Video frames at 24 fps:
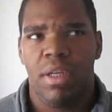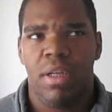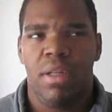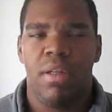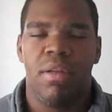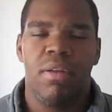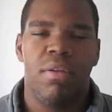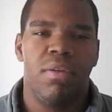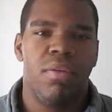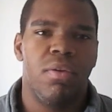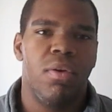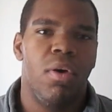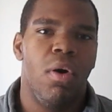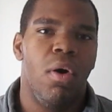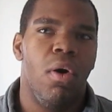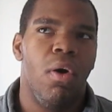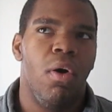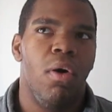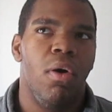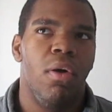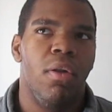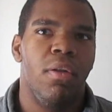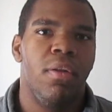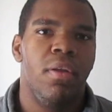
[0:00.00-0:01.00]
It is
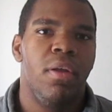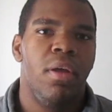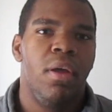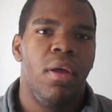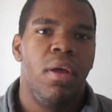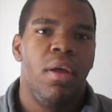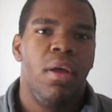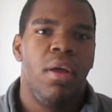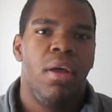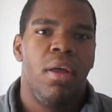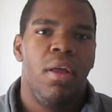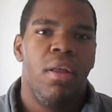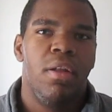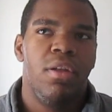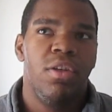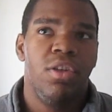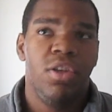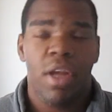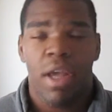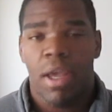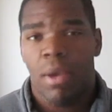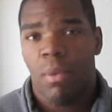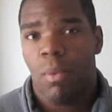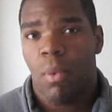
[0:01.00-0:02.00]
called
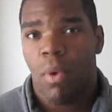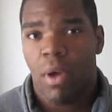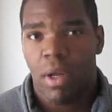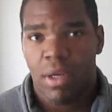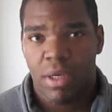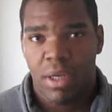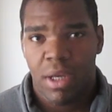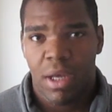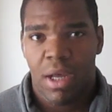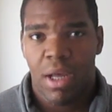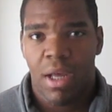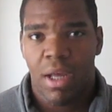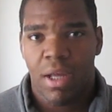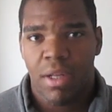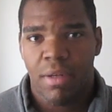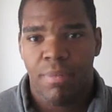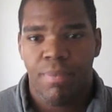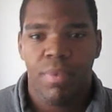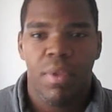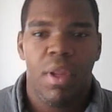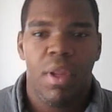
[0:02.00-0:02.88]
J1Con.